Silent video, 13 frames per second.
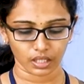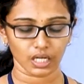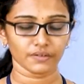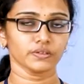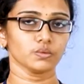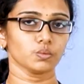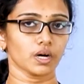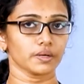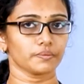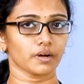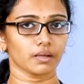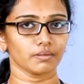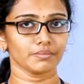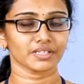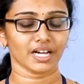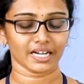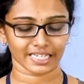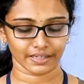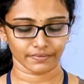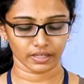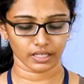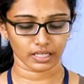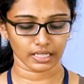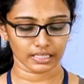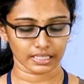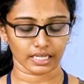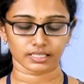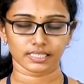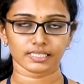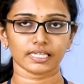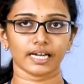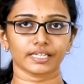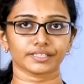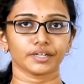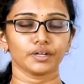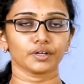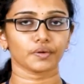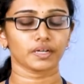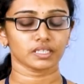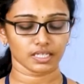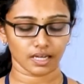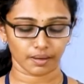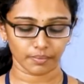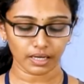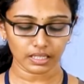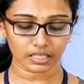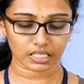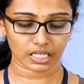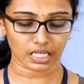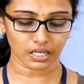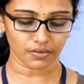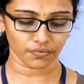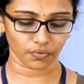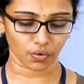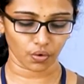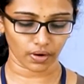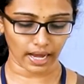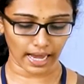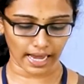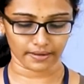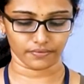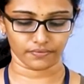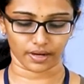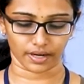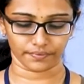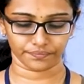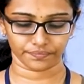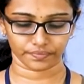A few word problems are given in the exercise. Question number 3, 4 and 5.